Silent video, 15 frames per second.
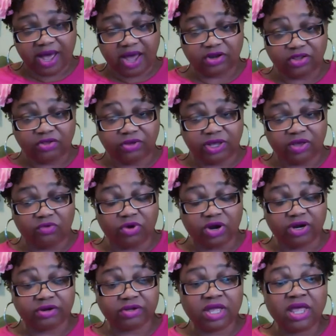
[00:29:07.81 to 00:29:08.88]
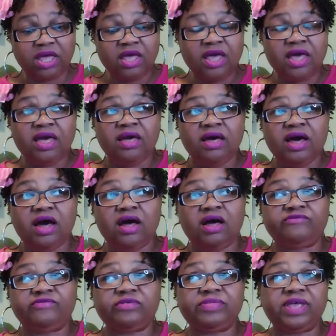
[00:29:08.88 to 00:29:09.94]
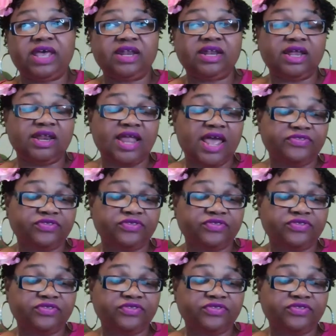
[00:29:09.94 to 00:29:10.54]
How do you get work um, from the NNA?